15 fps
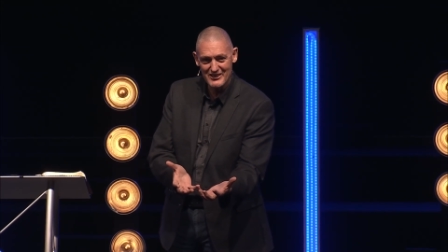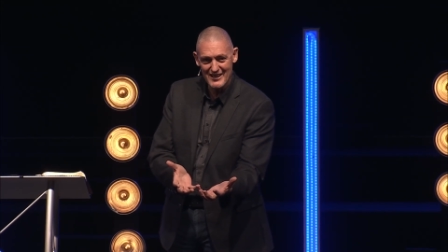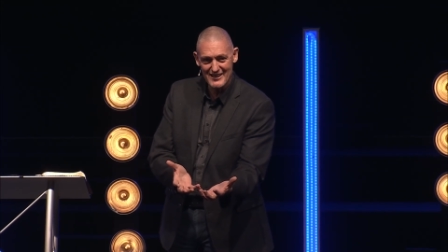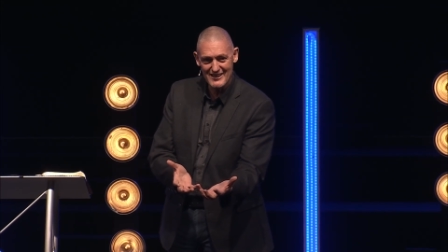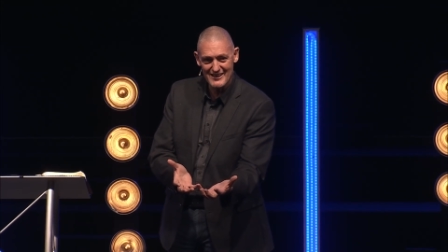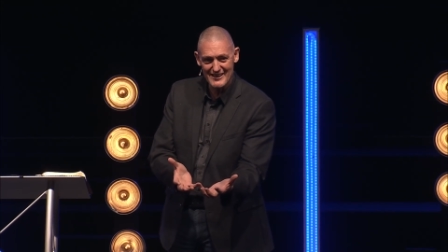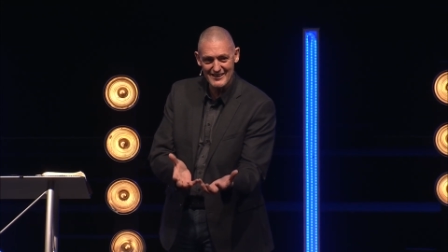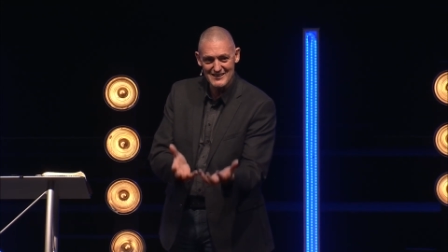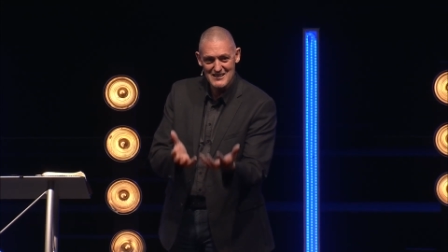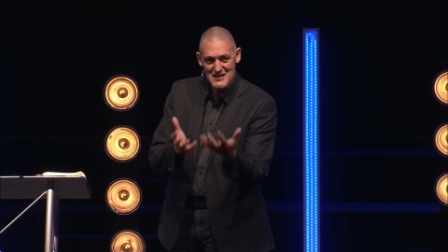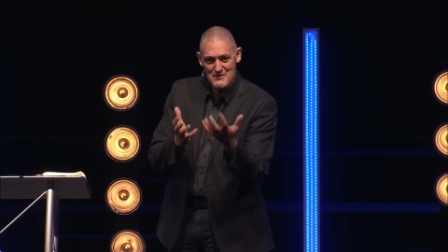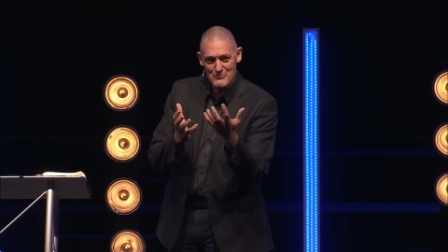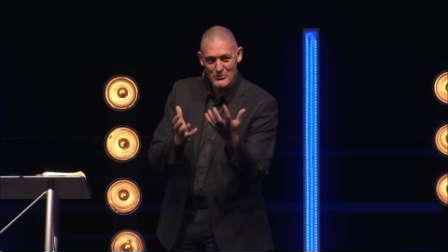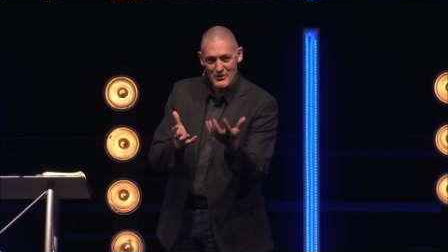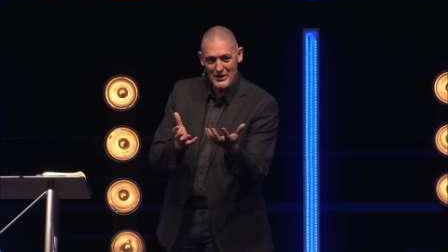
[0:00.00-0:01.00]
Kennedy,
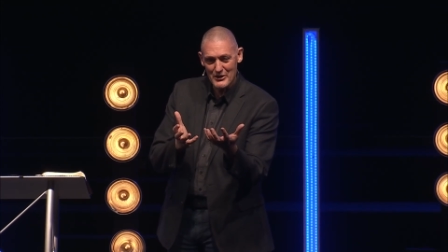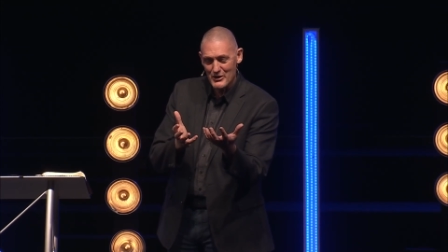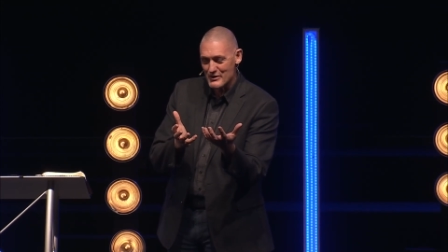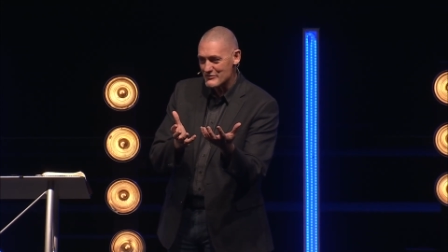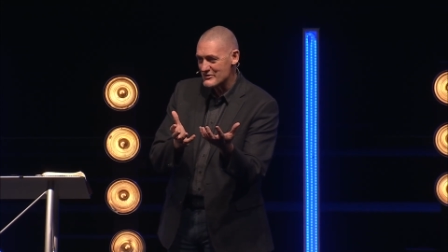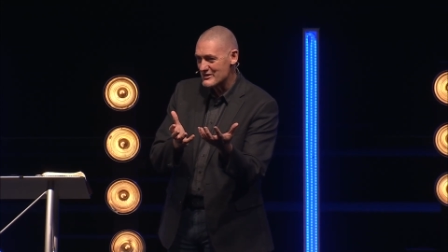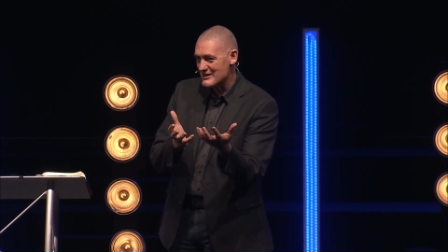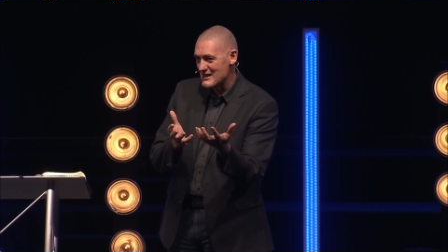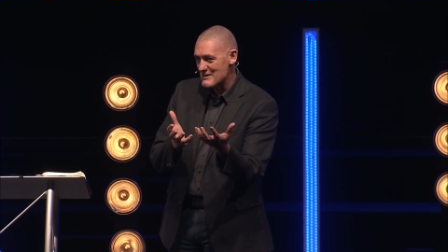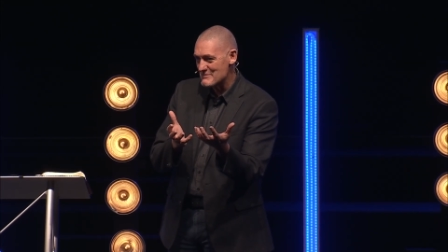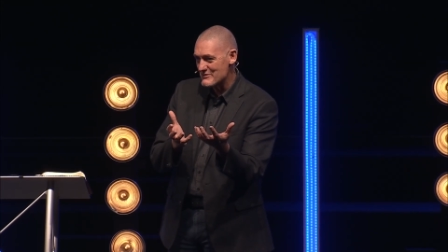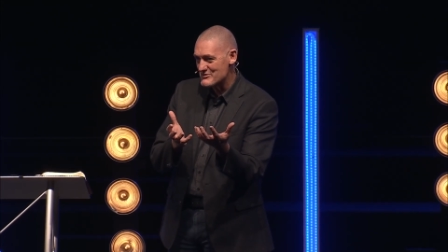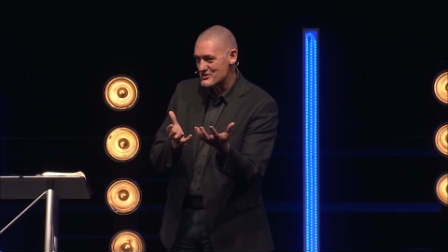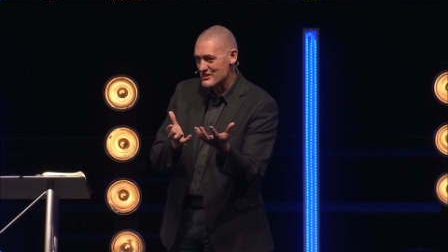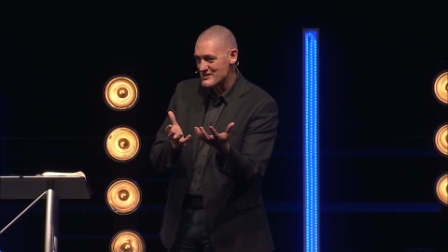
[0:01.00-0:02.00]
prayed over in the name
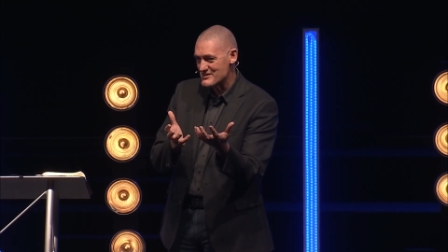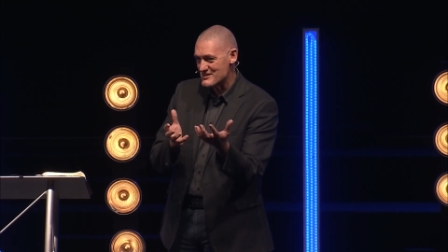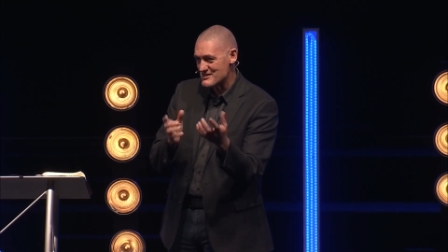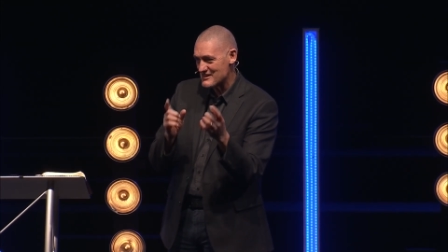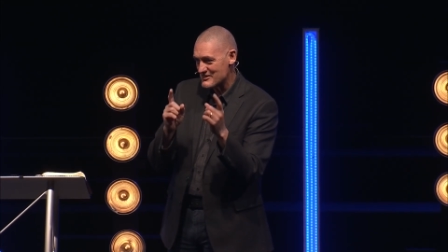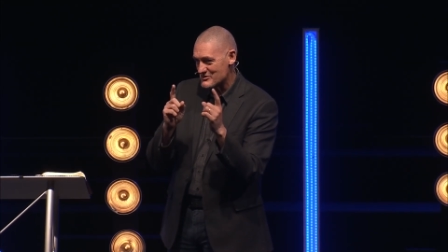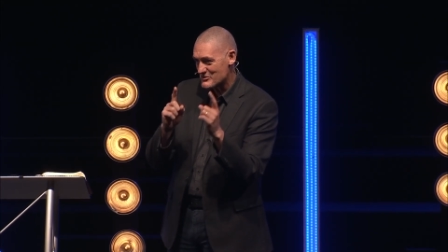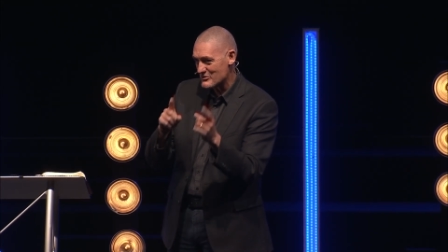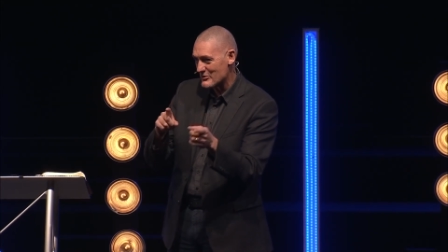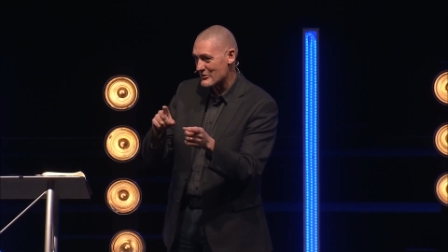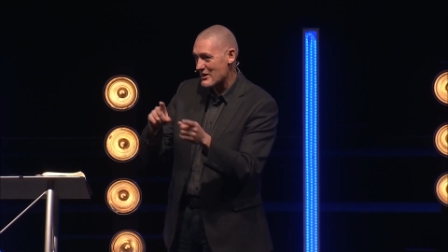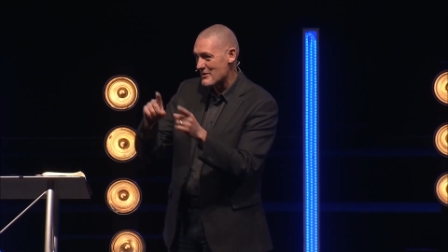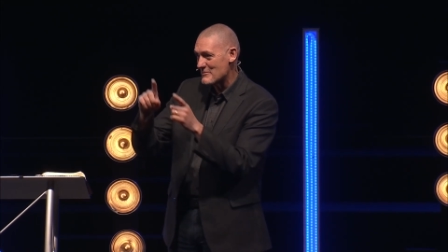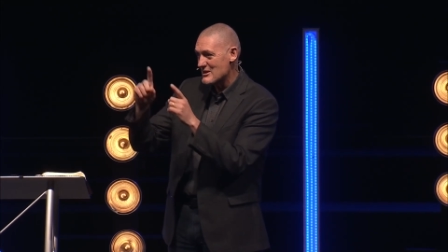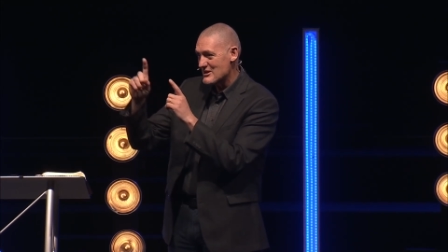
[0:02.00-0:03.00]
of Jesus, and has
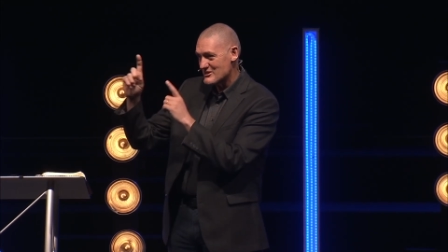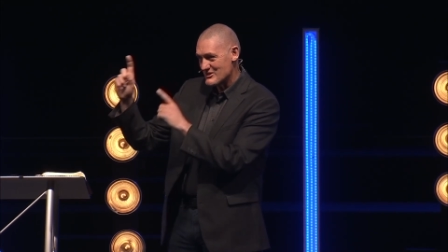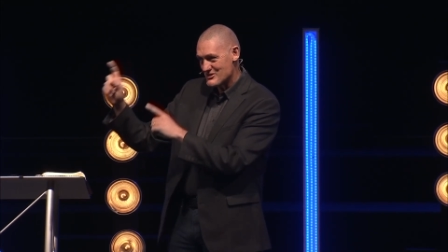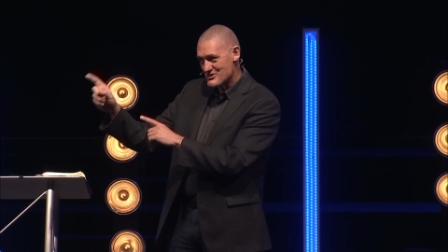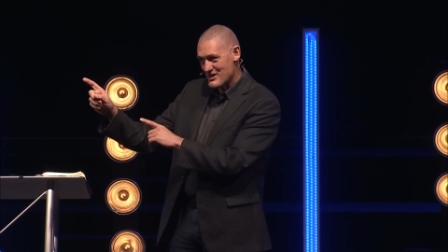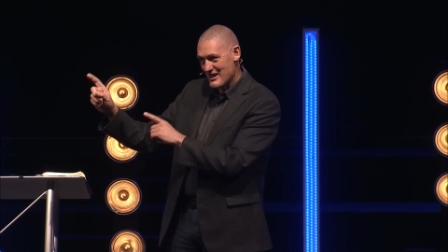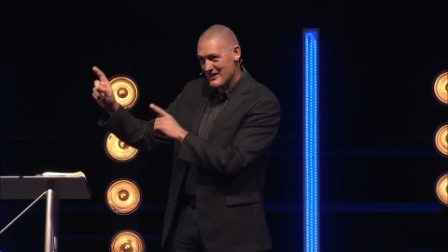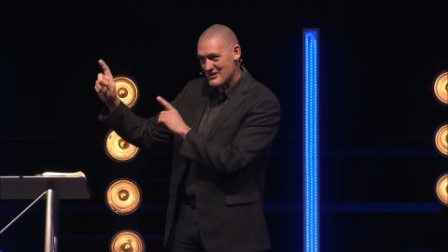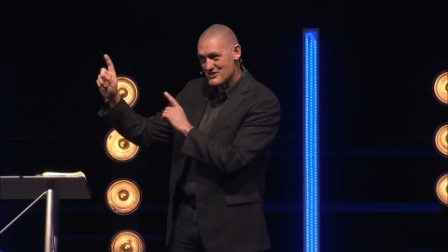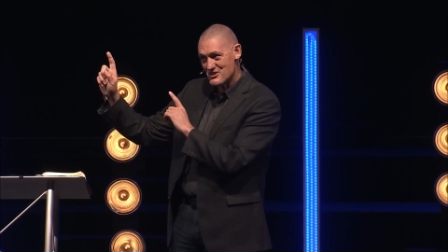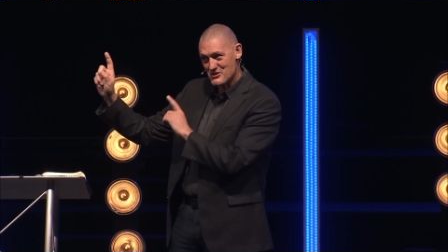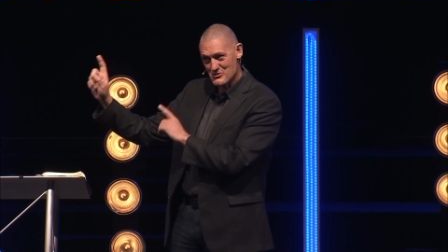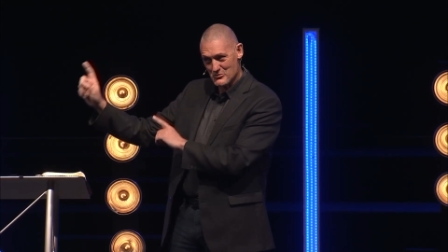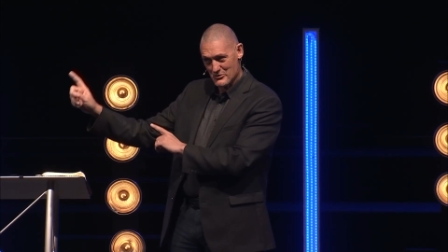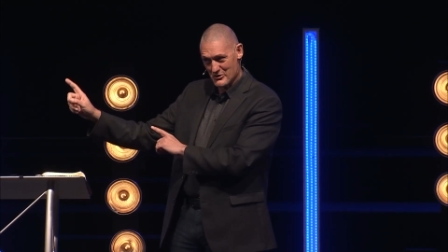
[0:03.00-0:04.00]
grown up to change
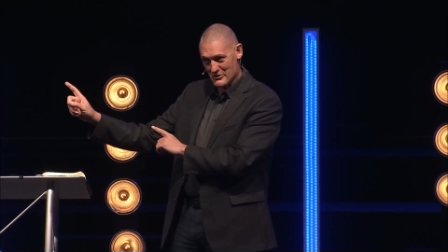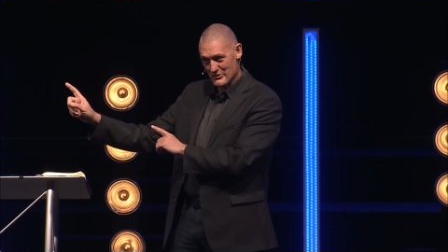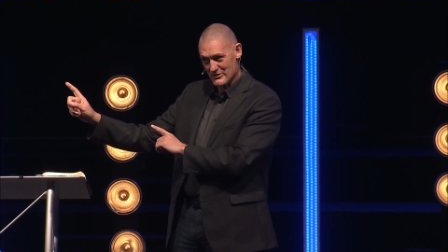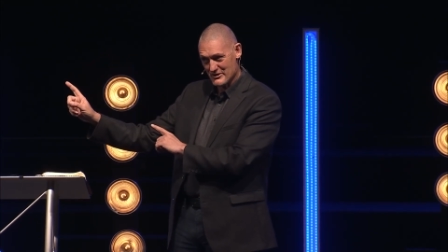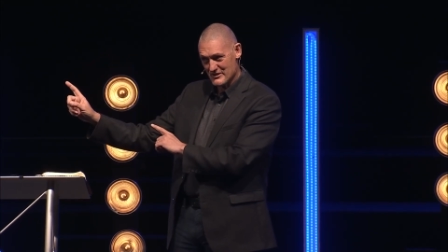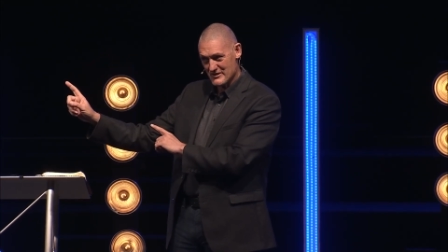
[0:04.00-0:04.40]
his world.